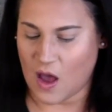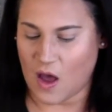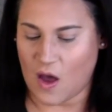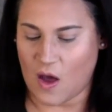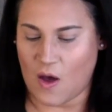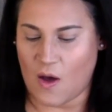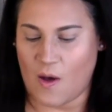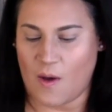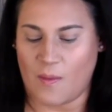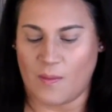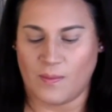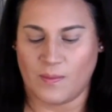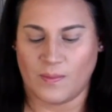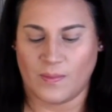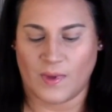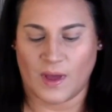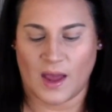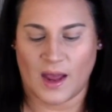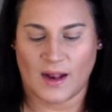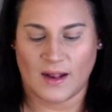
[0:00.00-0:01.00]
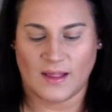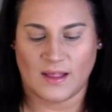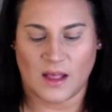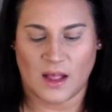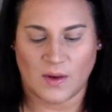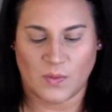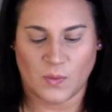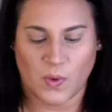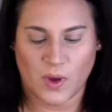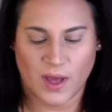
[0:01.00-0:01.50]
And
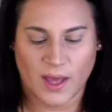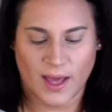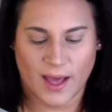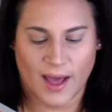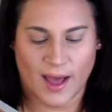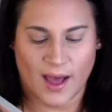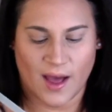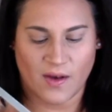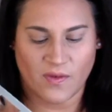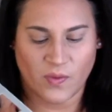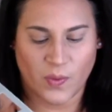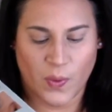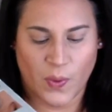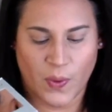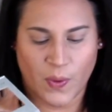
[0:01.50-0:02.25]
then we have